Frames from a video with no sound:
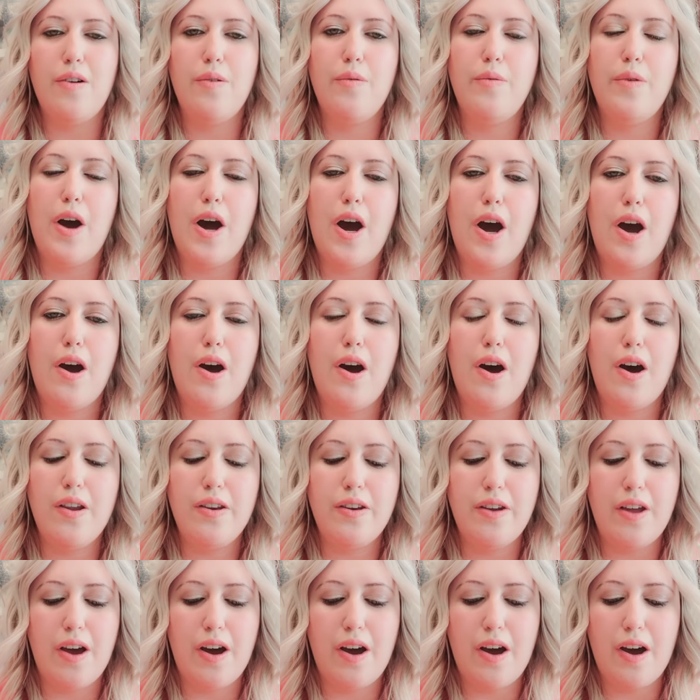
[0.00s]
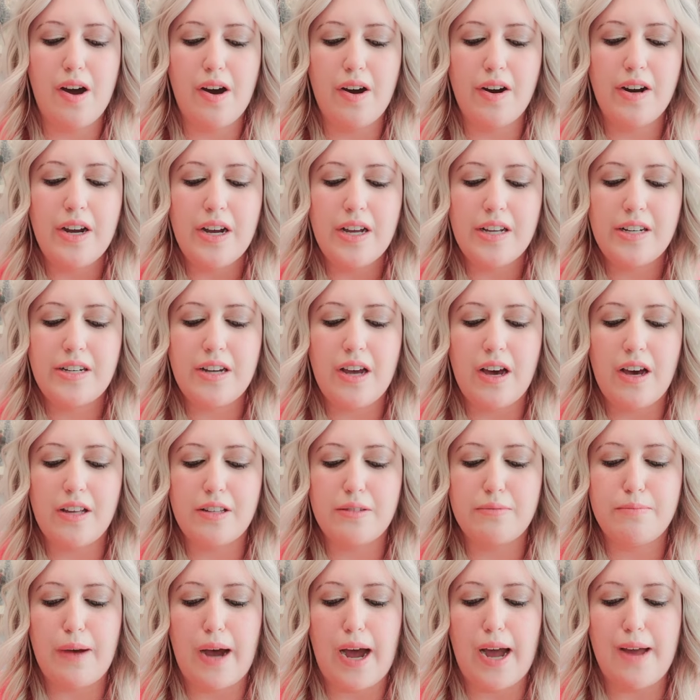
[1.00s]
Oh, no.
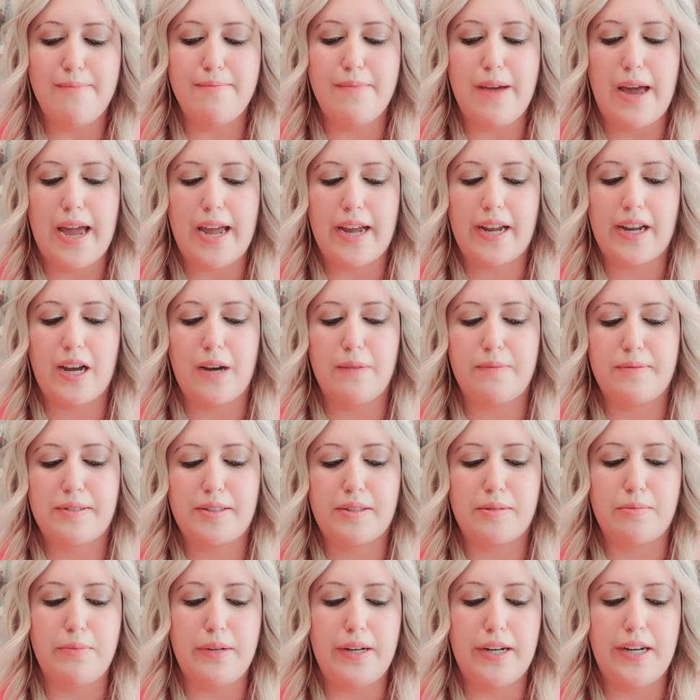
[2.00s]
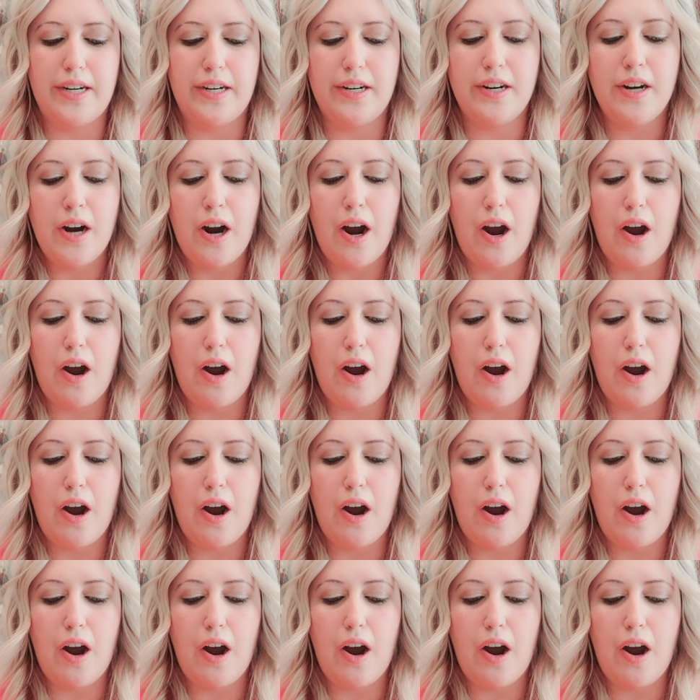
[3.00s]
Does my makeup smear?